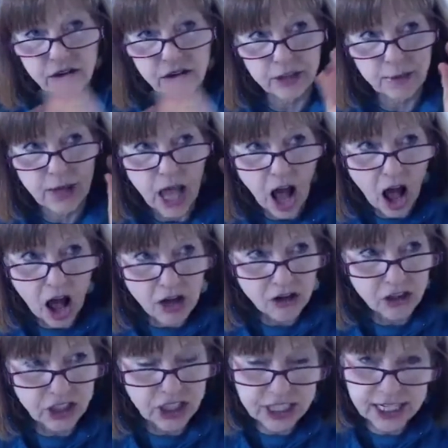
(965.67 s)
the nose,
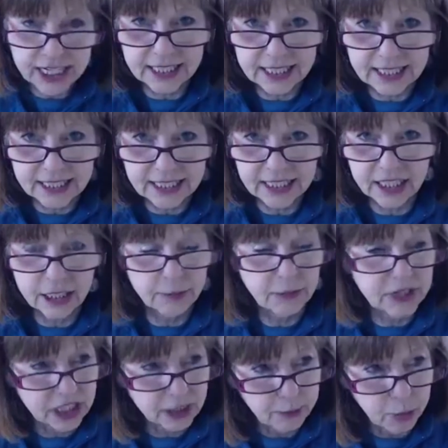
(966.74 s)
understand its
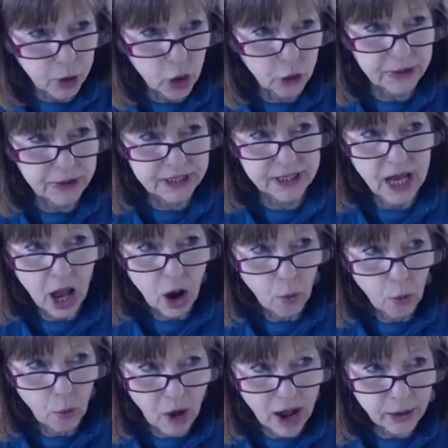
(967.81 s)
systems, its purpose,
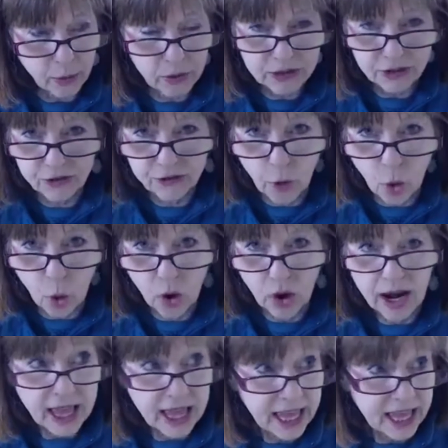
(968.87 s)
what it was
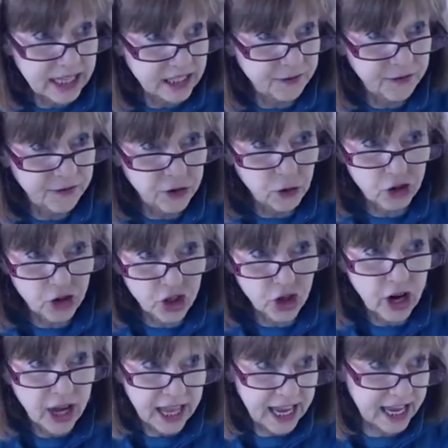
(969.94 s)
for, its
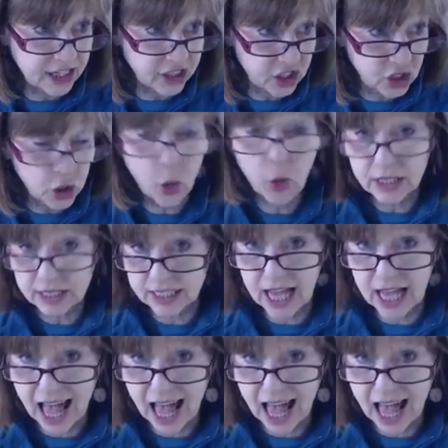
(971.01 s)
future, its short